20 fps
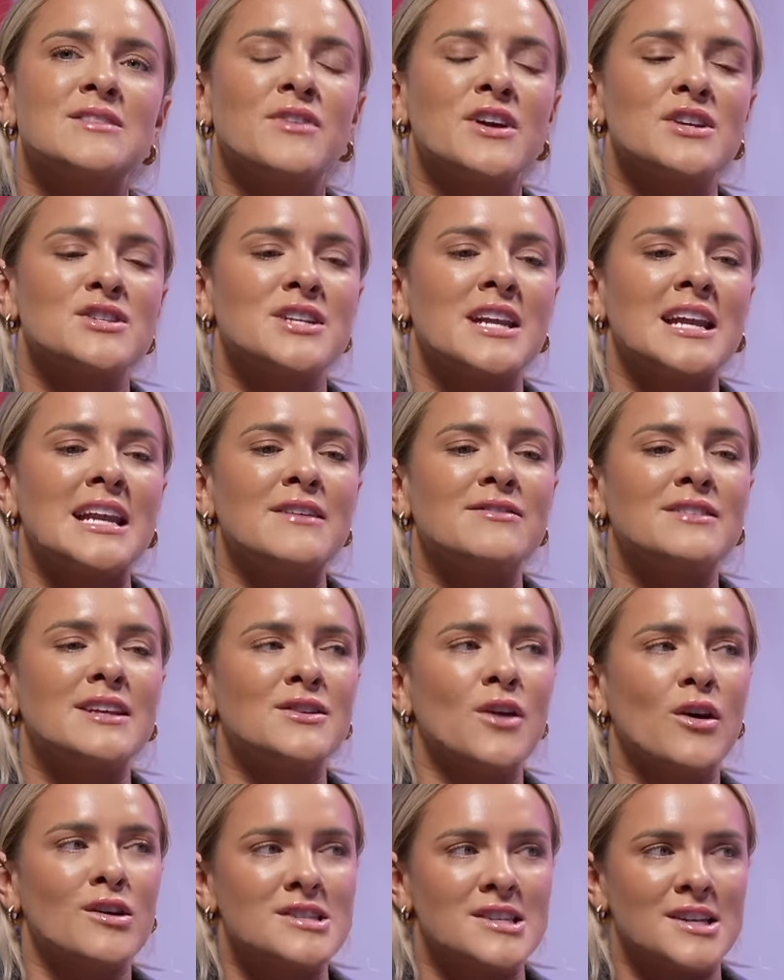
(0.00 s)
Richard. He lived in
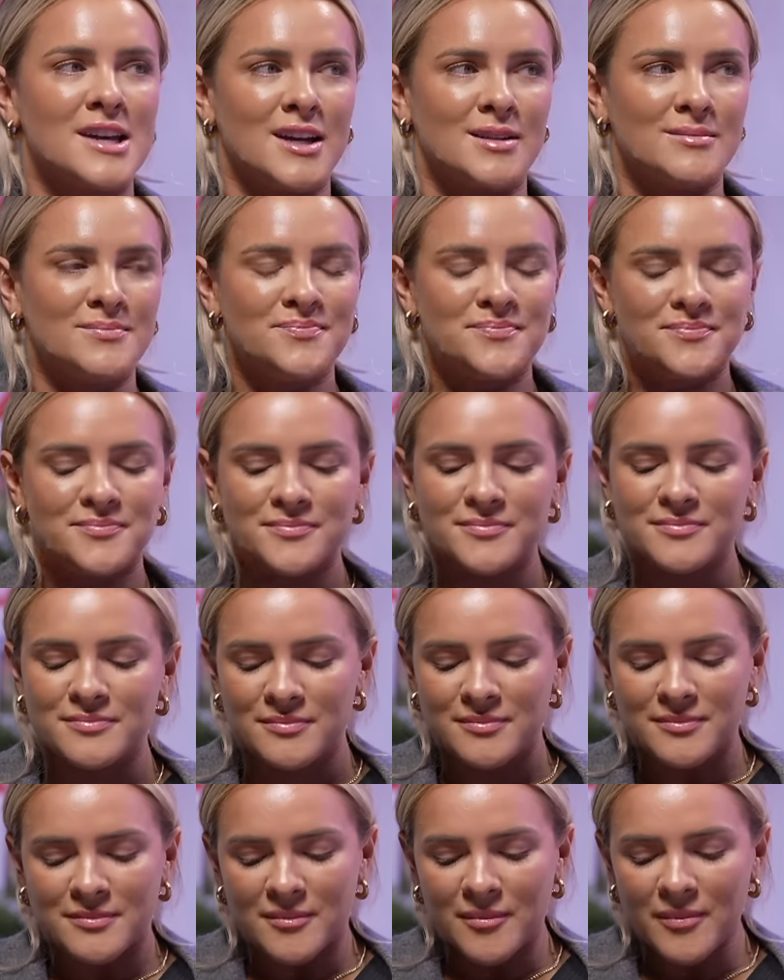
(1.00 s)
Nottingham.
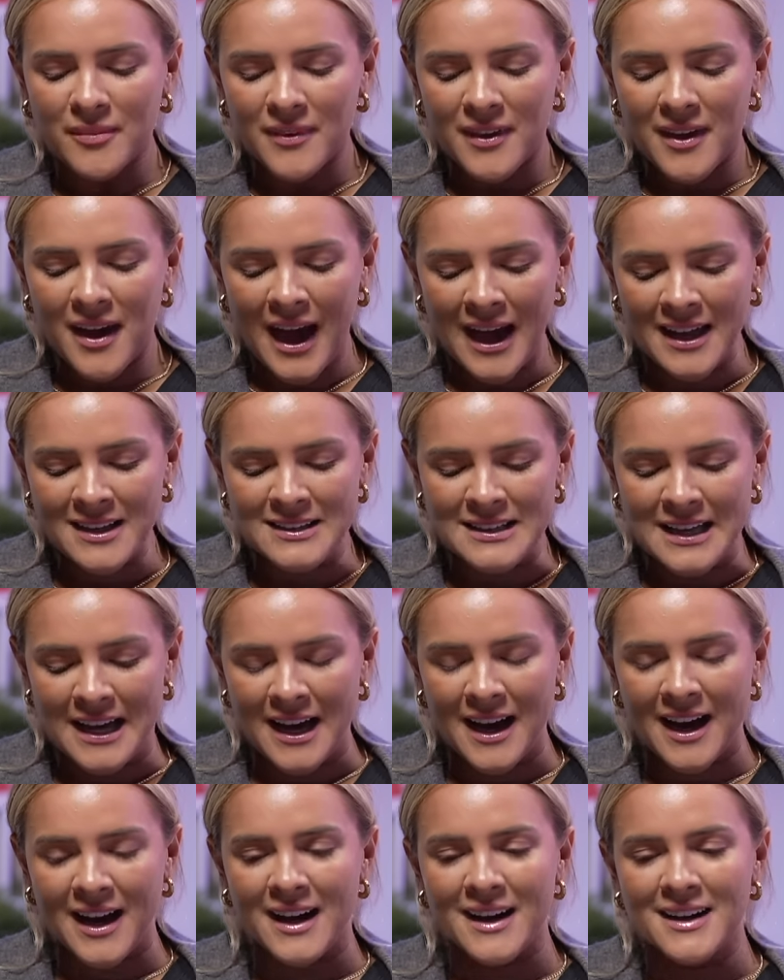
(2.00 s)
And
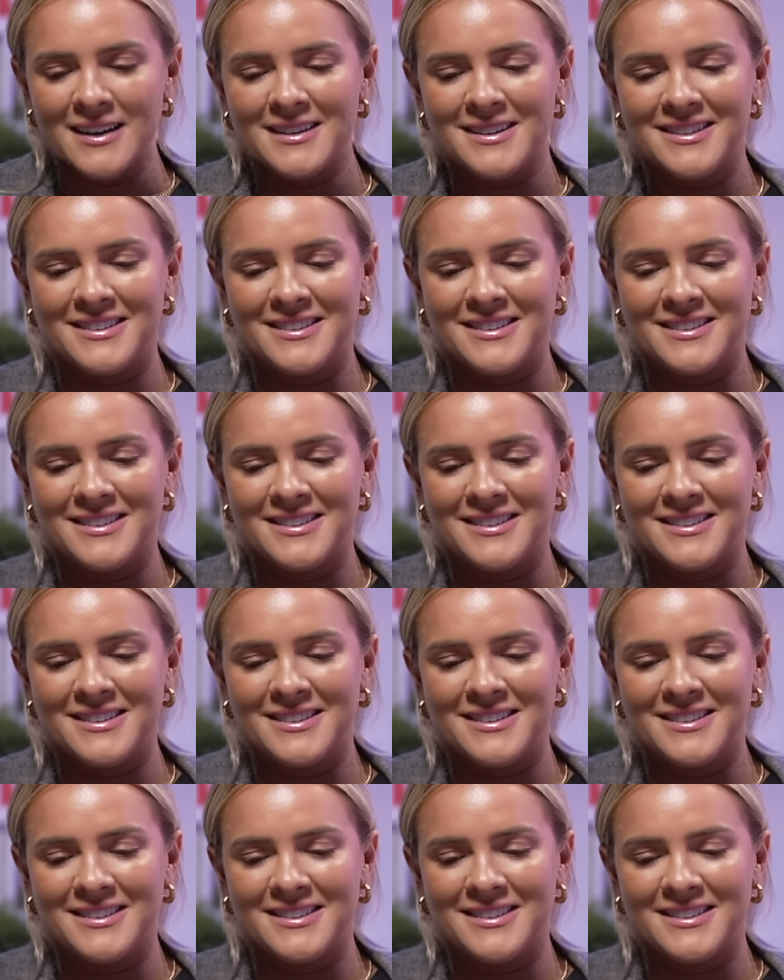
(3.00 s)
I